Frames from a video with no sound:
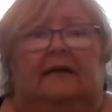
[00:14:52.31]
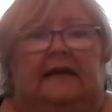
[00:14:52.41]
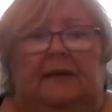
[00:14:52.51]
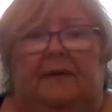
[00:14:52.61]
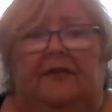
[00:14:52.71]

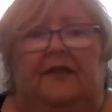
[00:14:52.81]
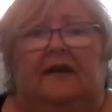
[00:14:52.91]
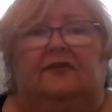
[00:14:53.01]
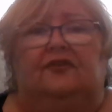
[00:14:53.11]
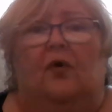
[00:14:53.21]
keeping
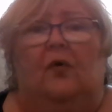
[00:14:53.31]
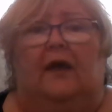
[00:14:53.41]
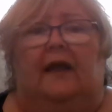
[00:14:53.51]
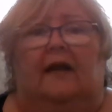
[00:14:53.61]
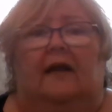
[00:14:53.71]
things
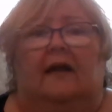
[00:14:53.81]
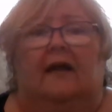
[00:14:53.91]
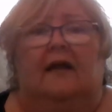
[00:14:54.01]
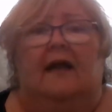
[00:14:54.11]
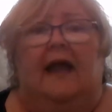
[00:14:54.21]
going,
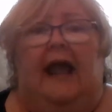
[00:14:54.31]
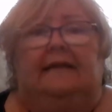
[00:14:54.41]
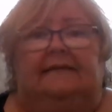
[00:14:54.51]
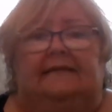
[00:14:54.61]
and